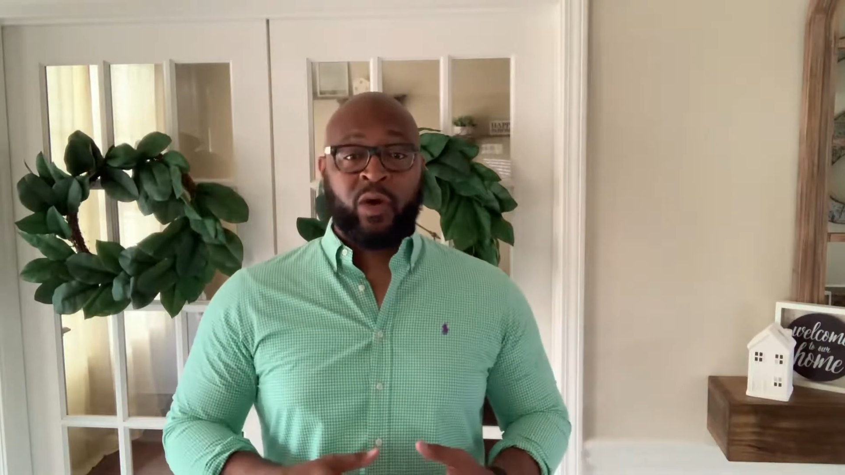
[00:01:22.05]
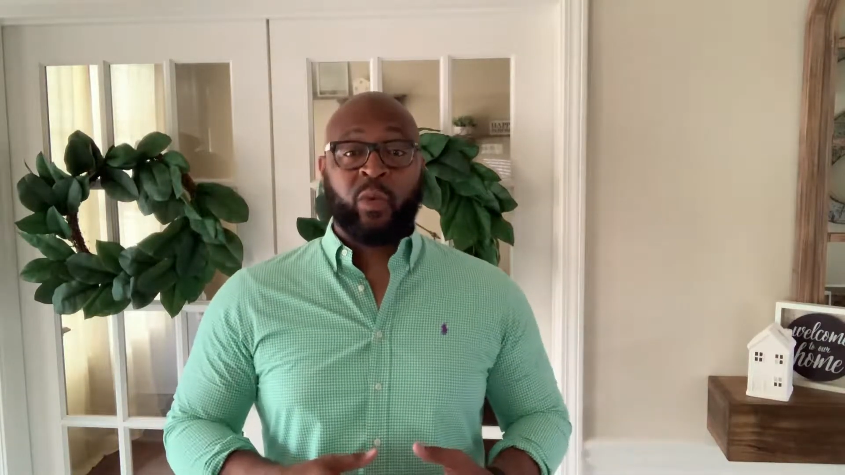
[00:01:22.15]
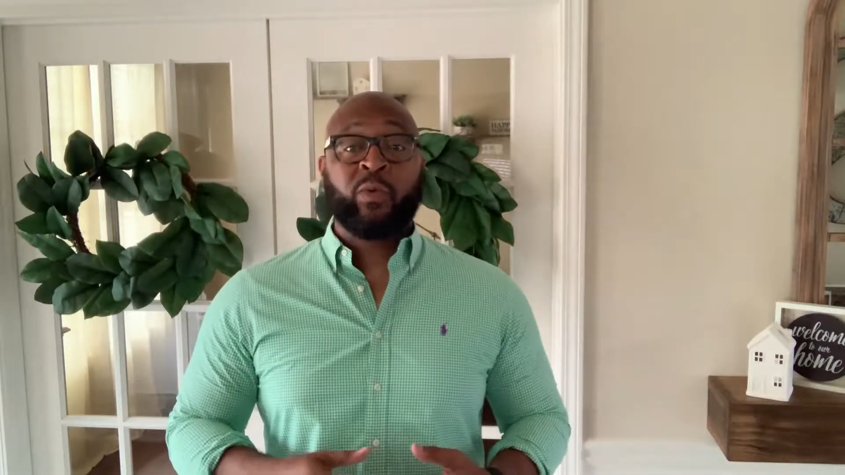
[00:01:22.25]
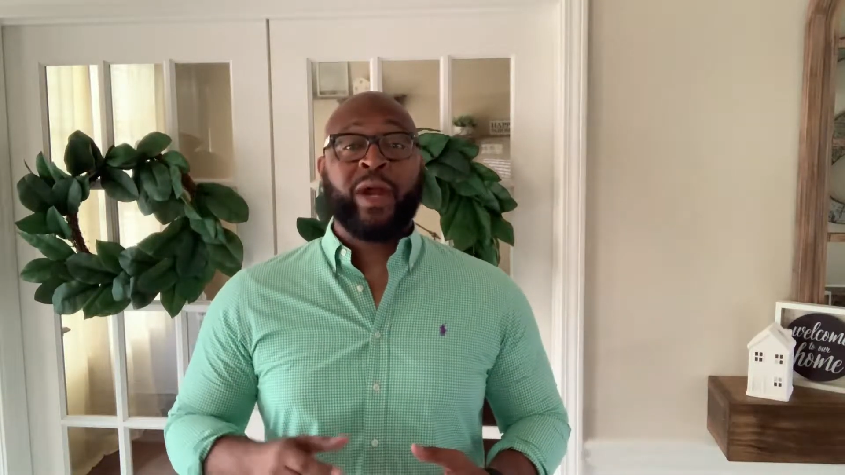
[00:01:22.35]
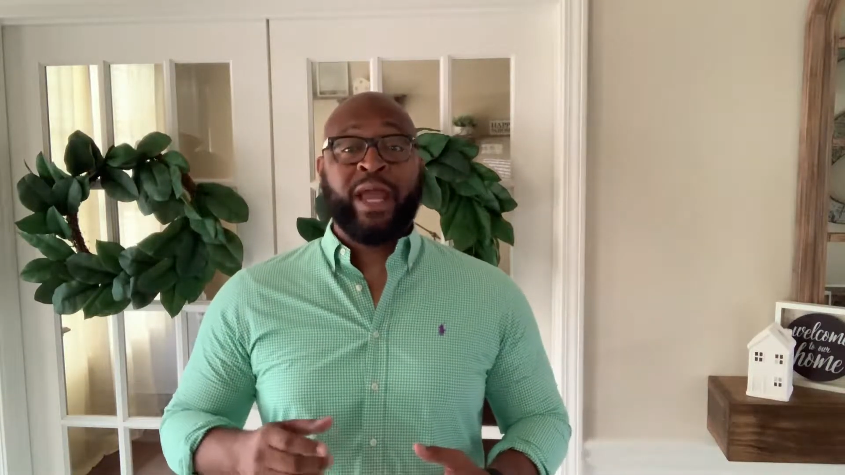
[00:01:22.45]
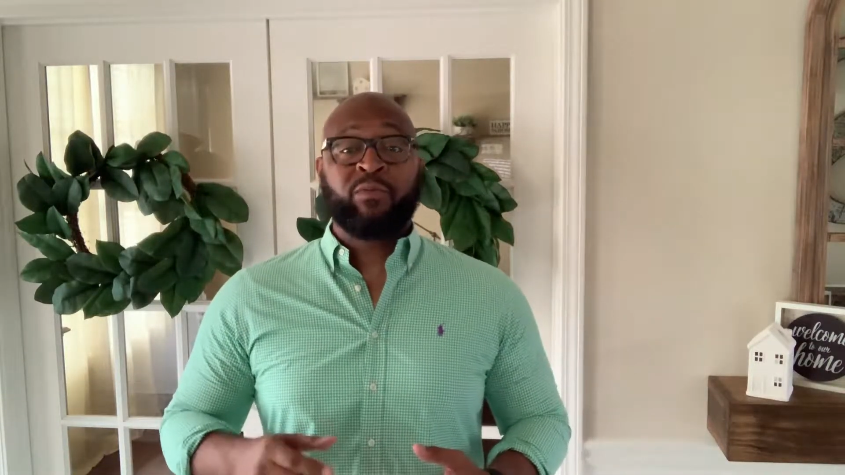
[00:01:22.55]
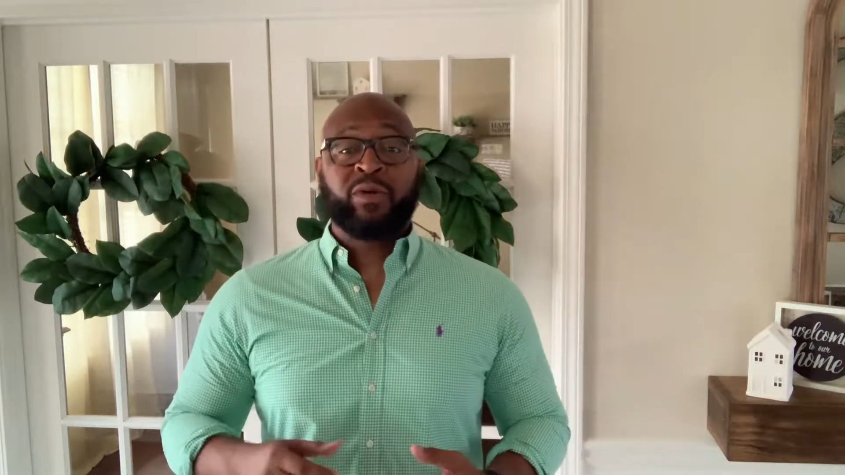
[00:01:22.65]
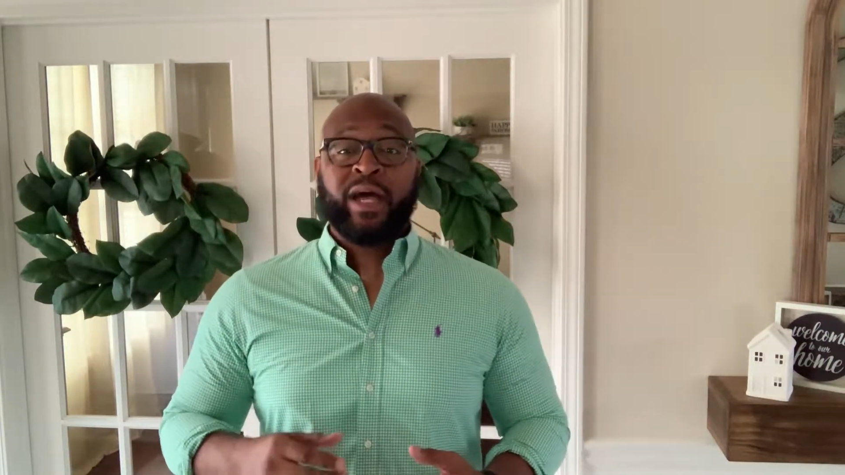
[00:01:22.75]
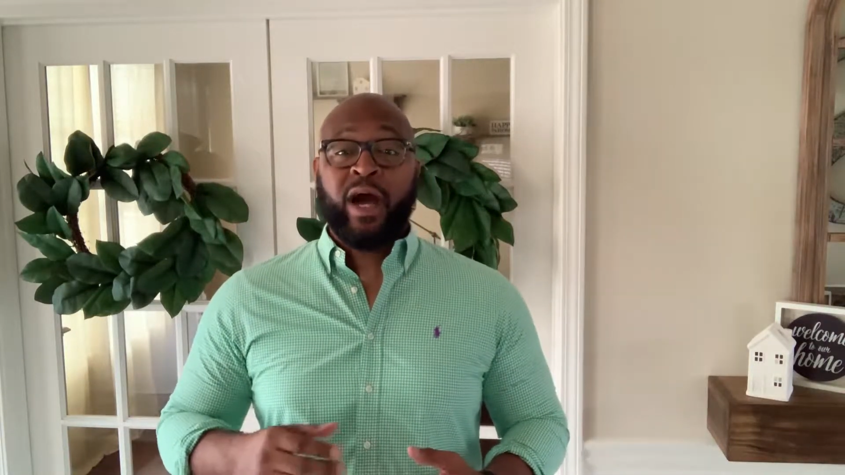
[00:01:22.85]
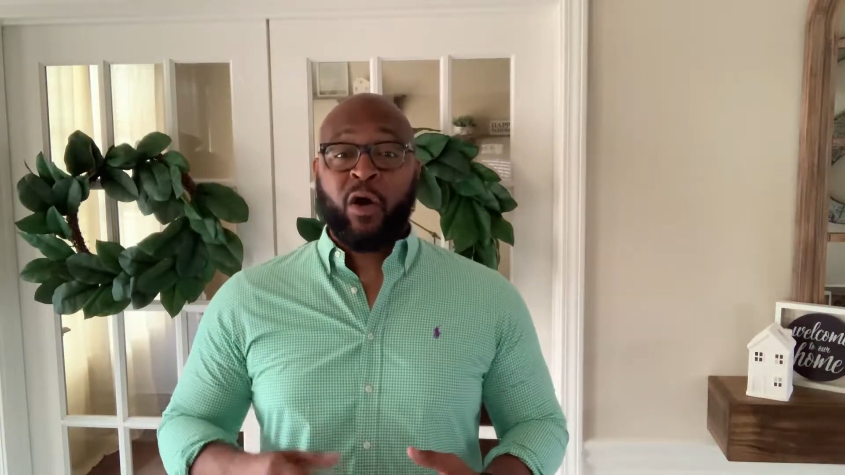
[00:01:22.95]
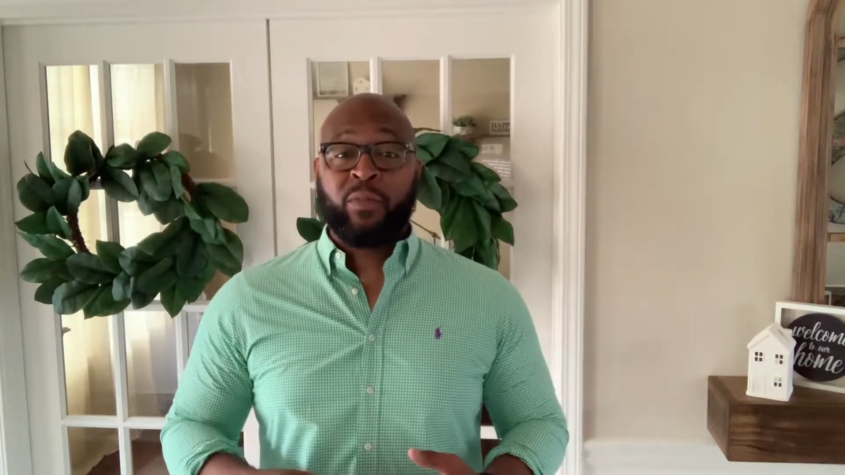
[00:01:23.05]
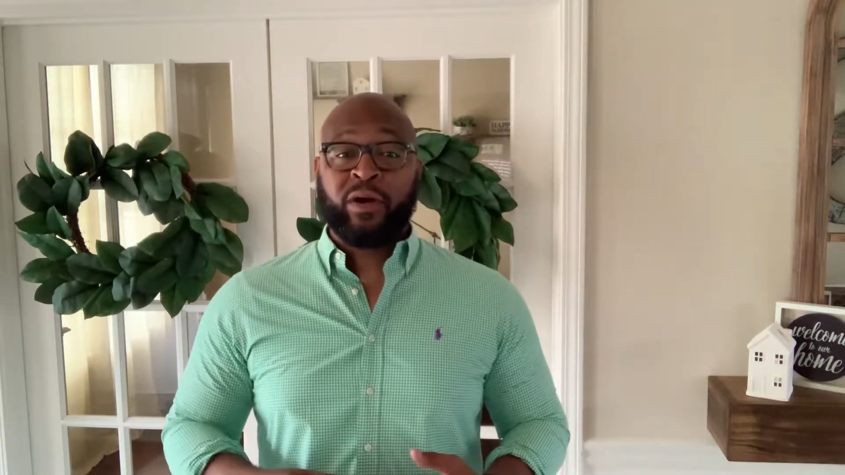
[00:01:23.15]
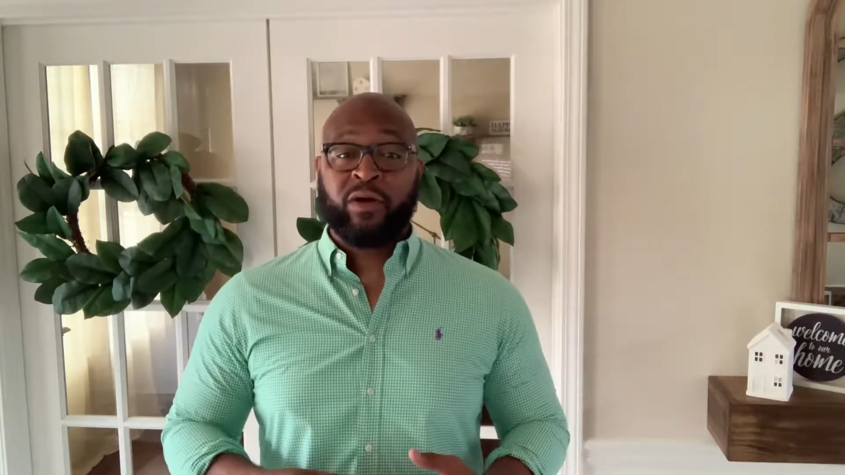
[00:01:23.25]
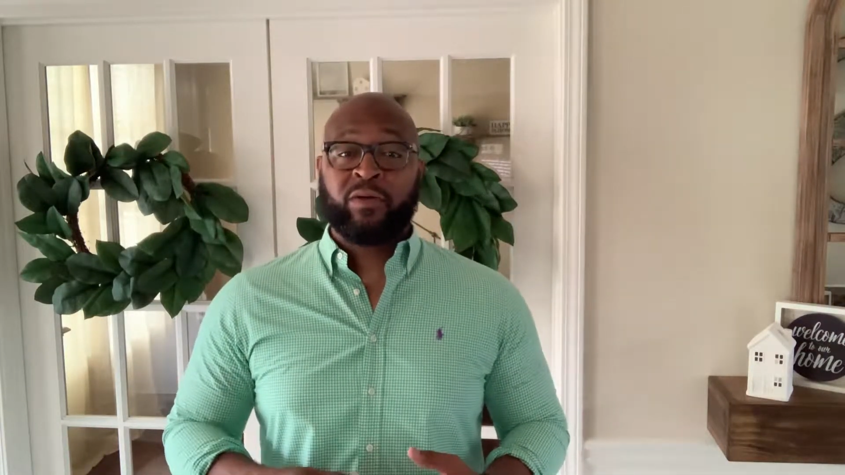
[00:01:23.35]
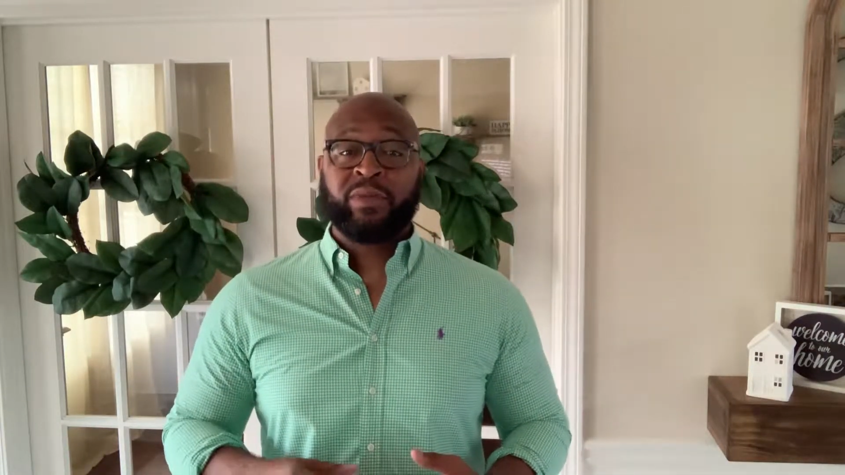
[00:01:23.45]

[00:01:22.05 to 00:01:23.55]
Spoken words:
We were able to help her